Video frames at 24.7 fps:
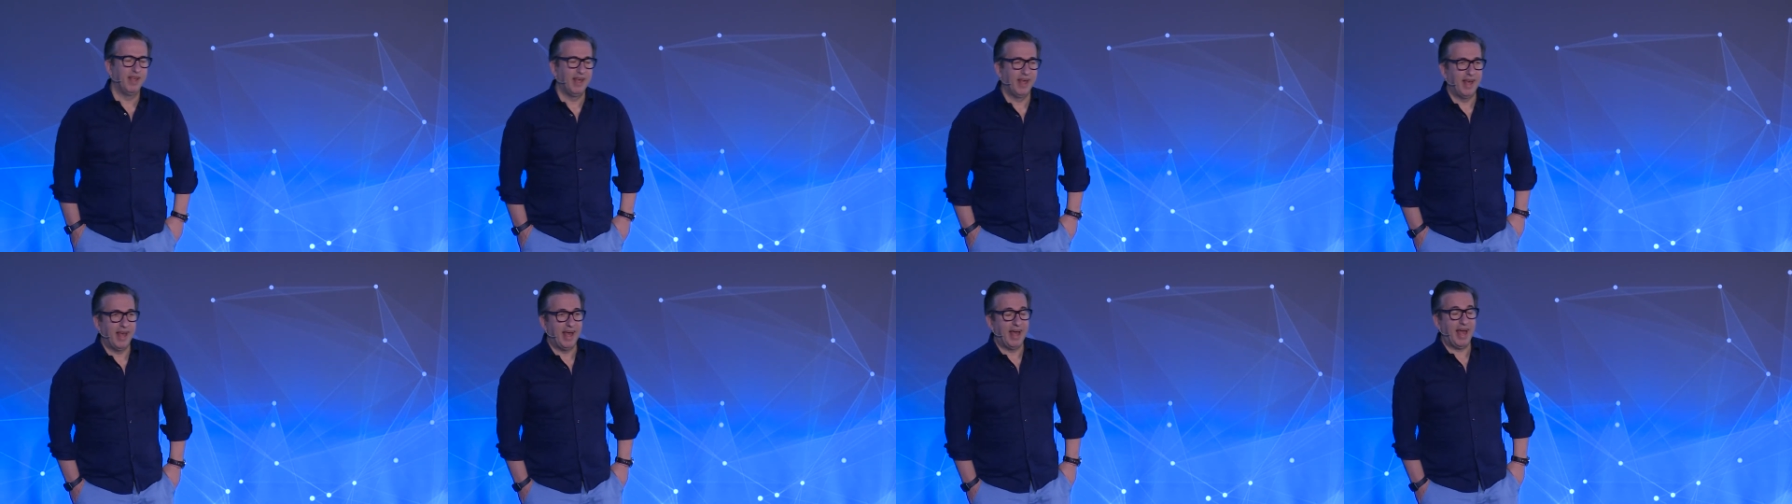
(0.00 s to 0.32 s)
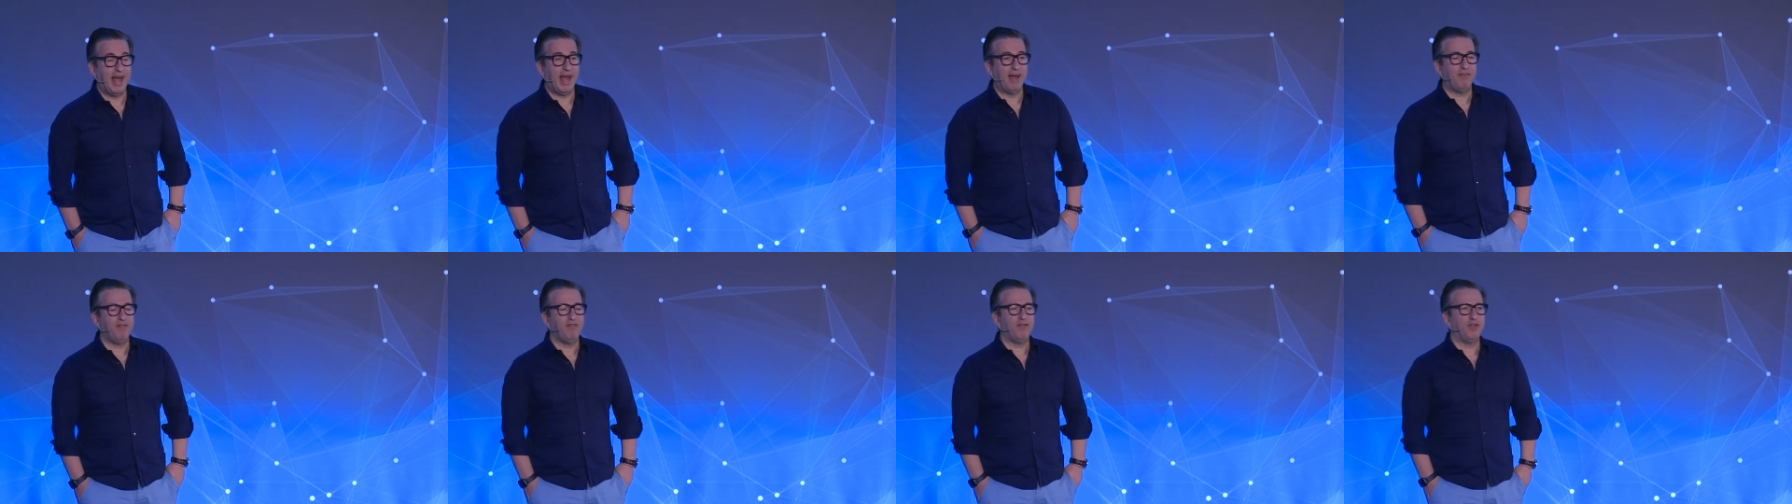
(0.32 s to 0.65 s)
I
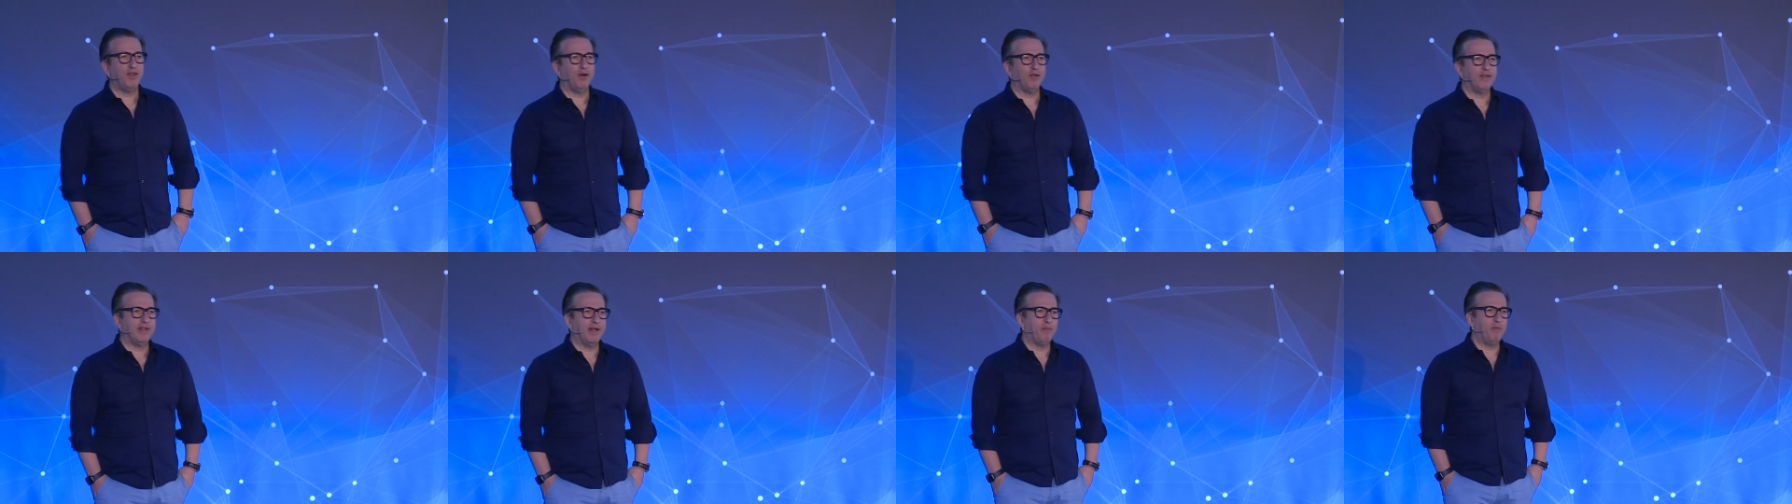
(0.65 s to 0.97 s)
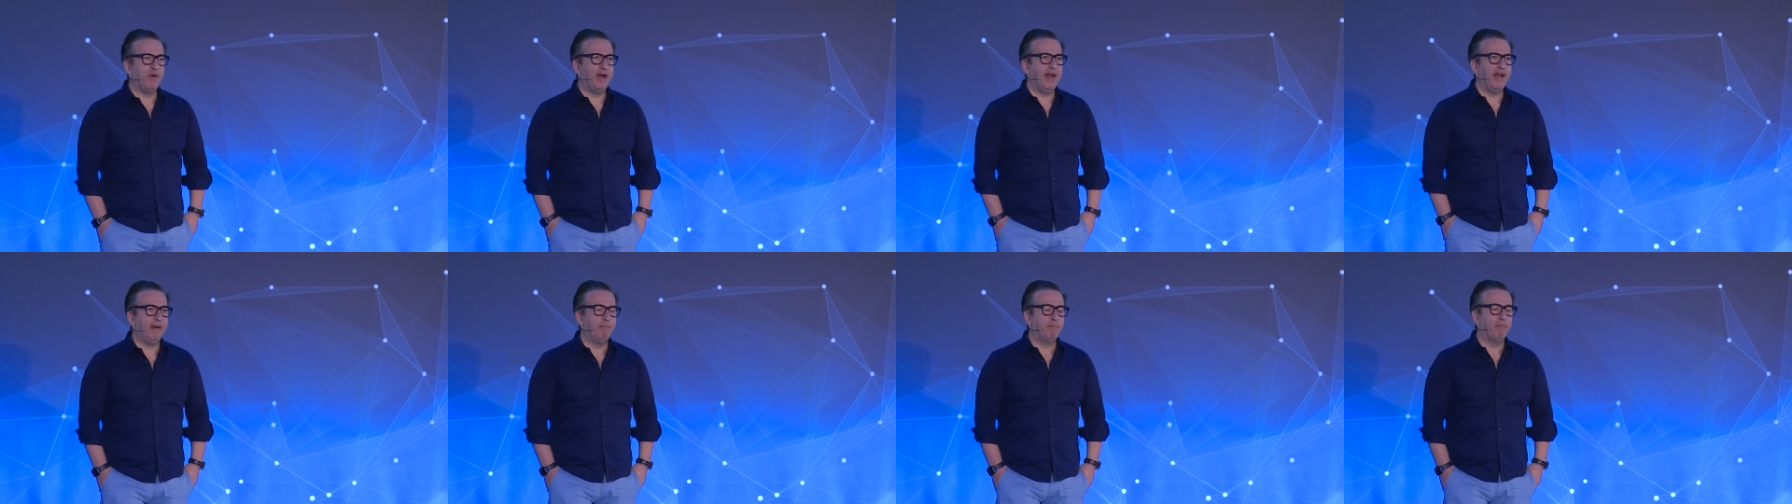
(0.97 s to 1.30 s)
haven't thought that
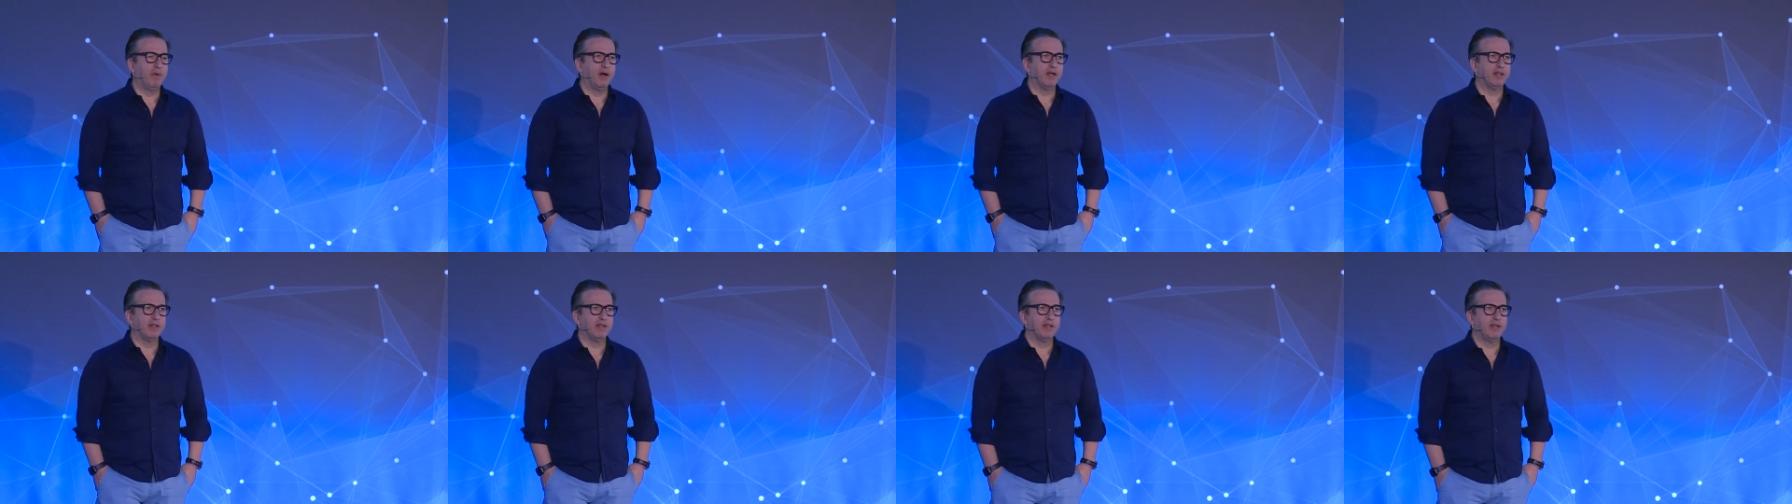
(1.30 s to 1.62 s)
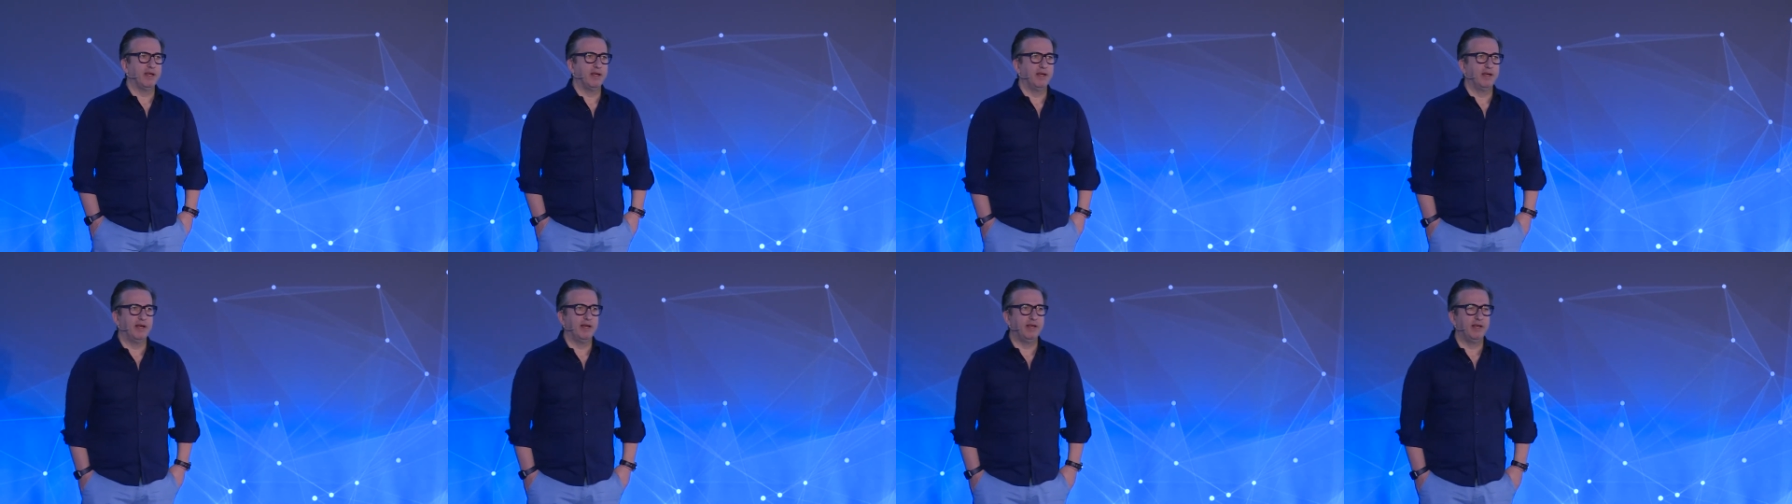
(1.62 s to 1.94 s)
way, but
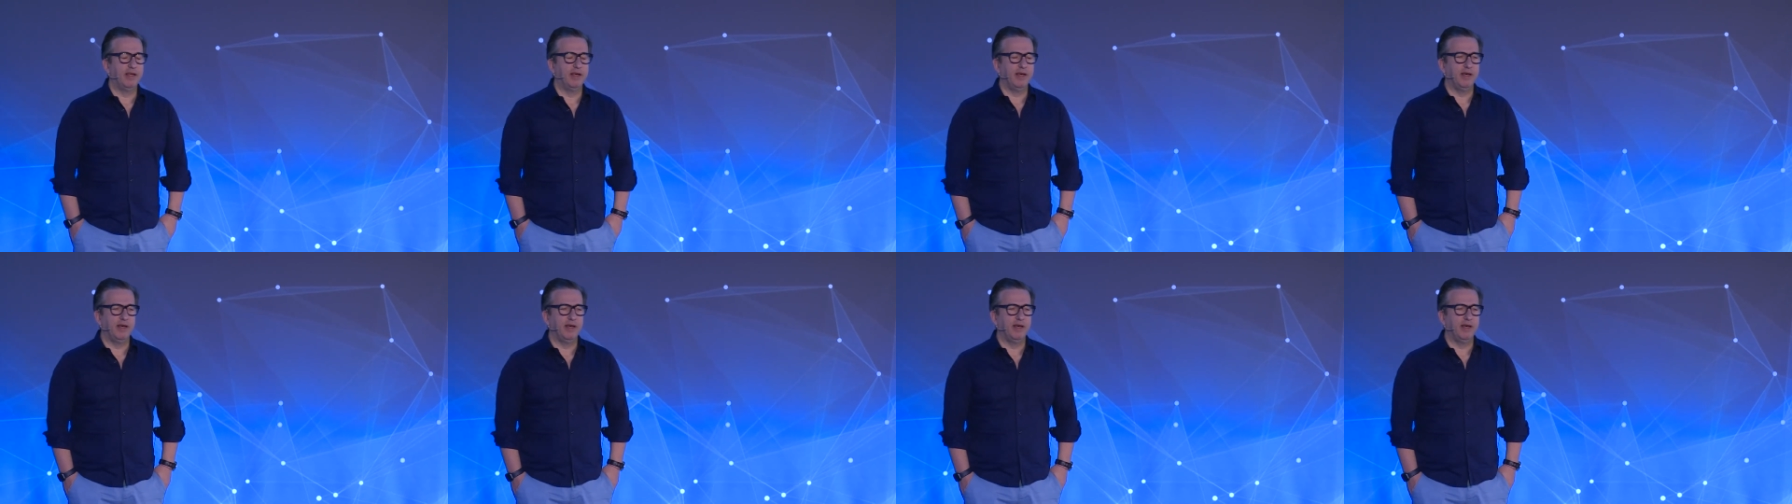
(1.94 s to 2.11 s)
uh,